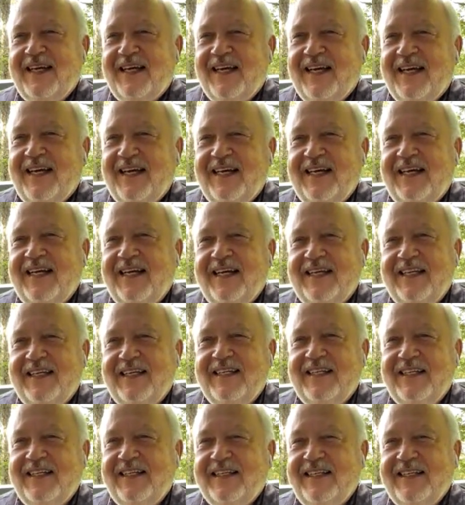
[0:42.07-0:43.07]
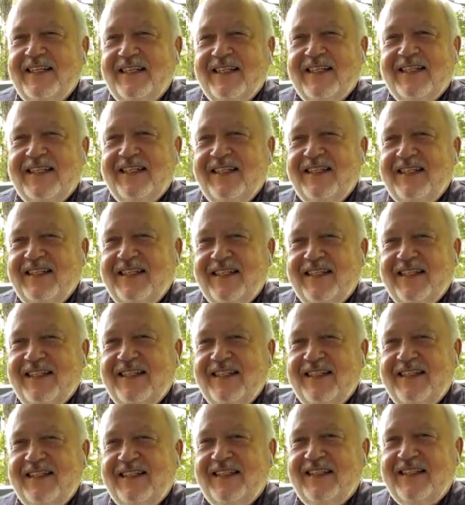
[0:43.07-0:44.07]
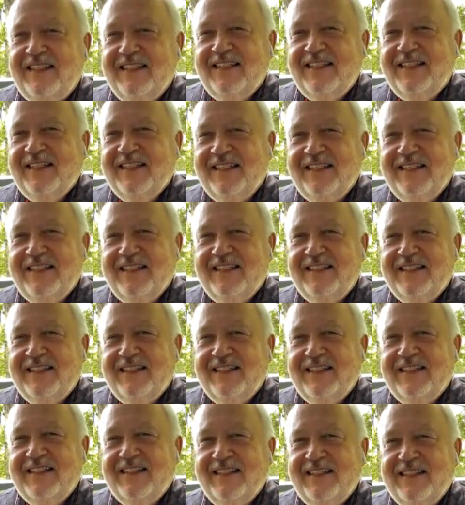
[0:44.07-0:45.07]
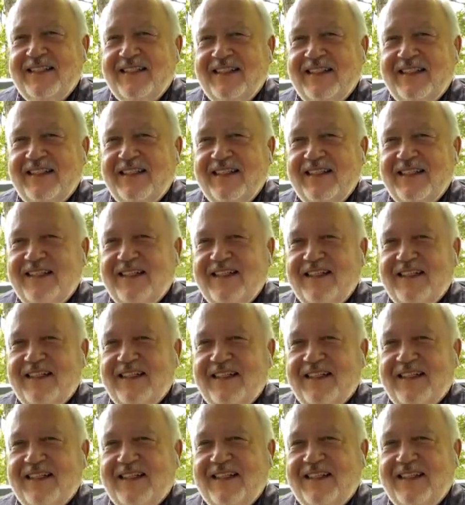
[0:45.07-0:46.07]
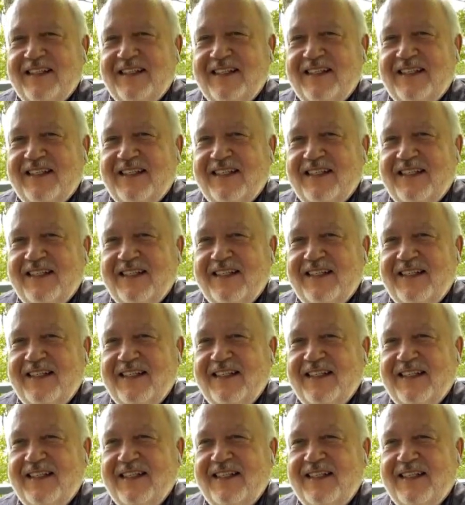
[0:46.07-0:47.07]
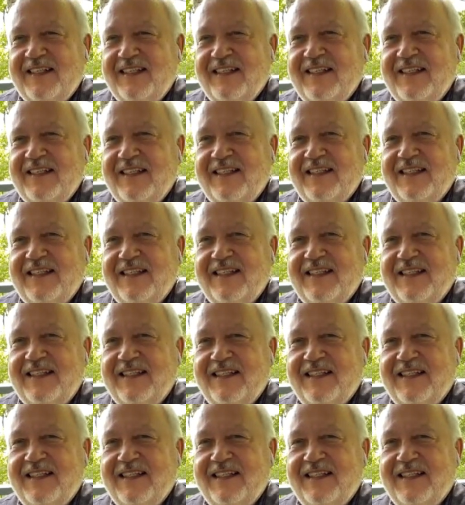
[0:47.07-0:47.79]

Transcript: No words are spoken by the person on screen.